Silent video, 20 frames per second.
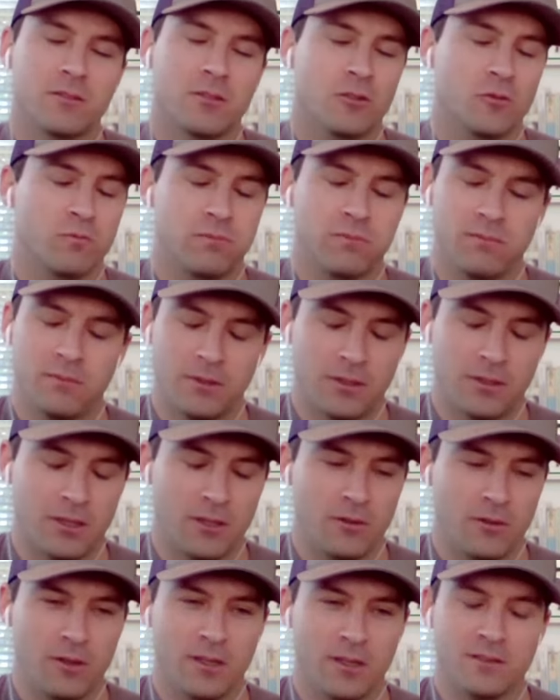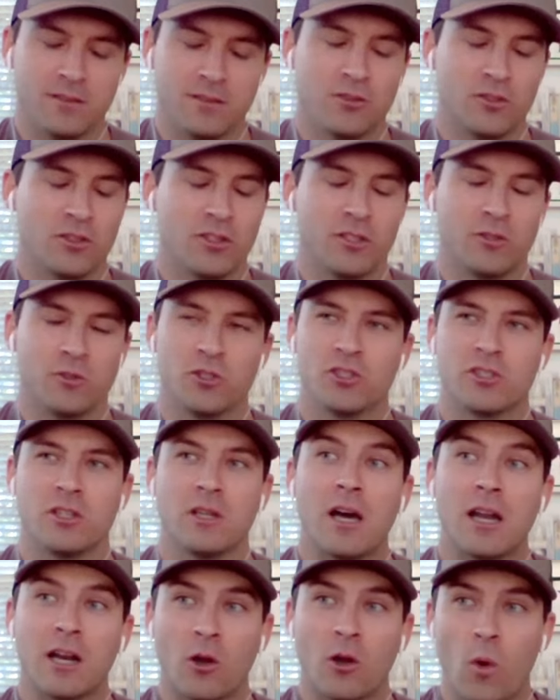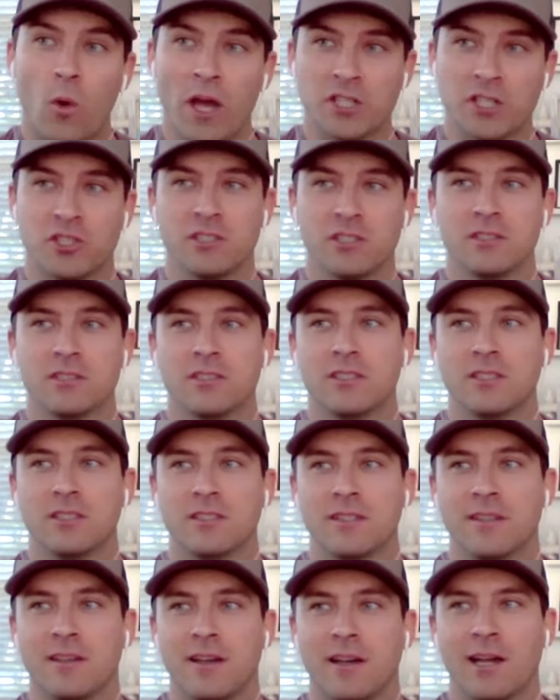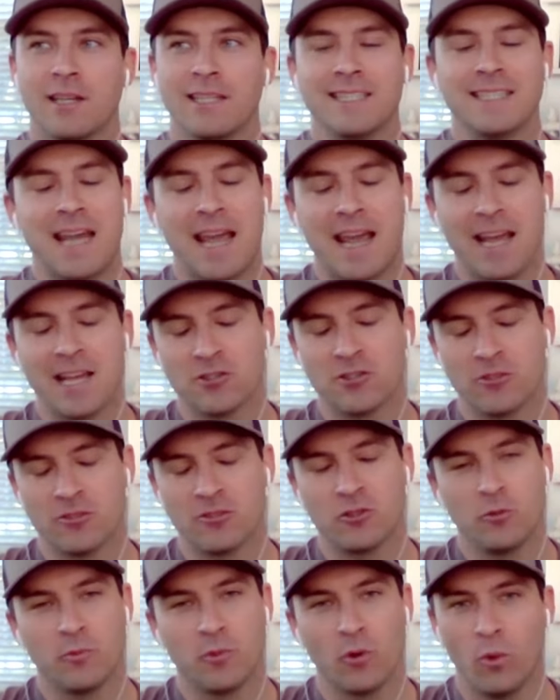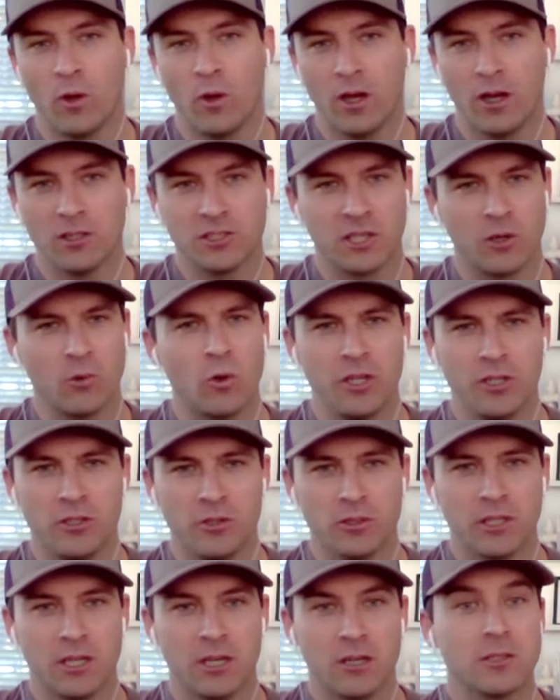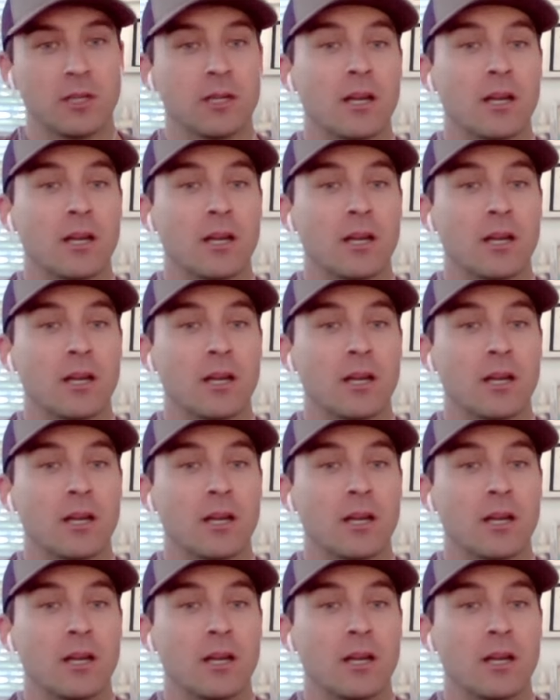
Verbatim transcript: so you know, and there were just a lot of questions that I didn't answer super well. It's like, what are you doing there?